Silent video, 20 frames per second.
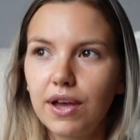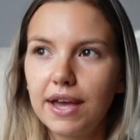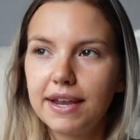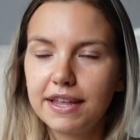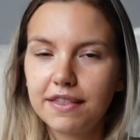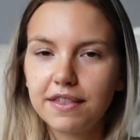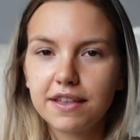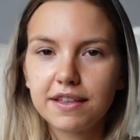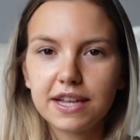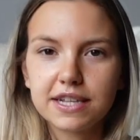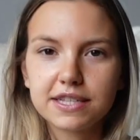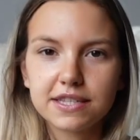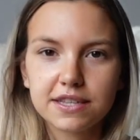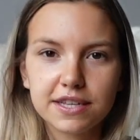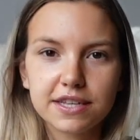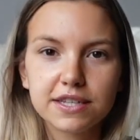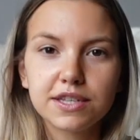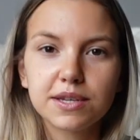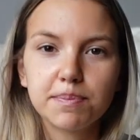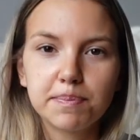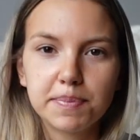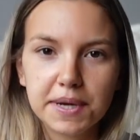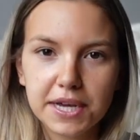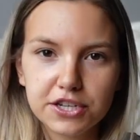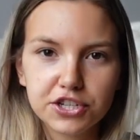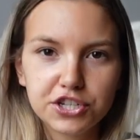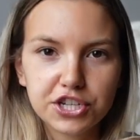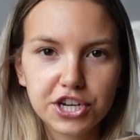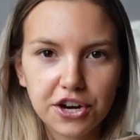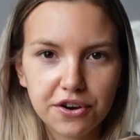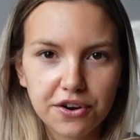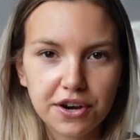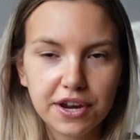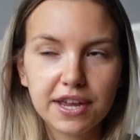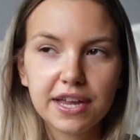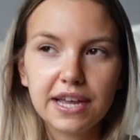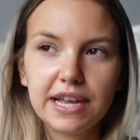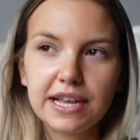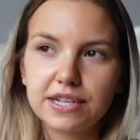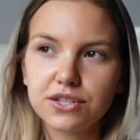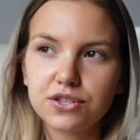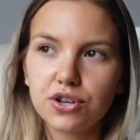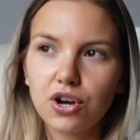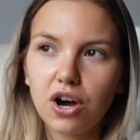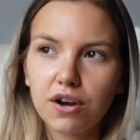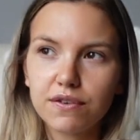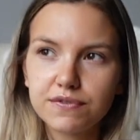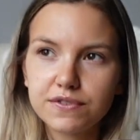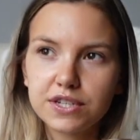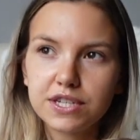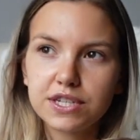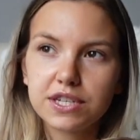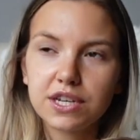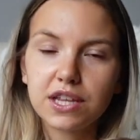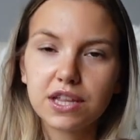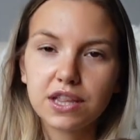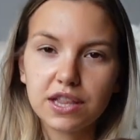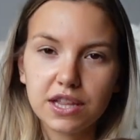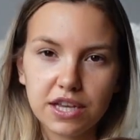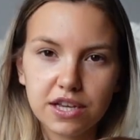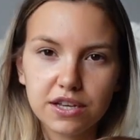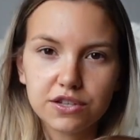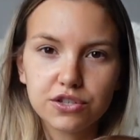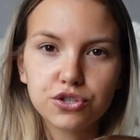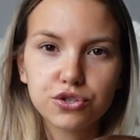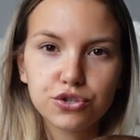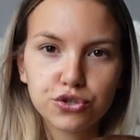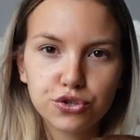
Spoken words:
anything that's linked to bed sharing, is often linked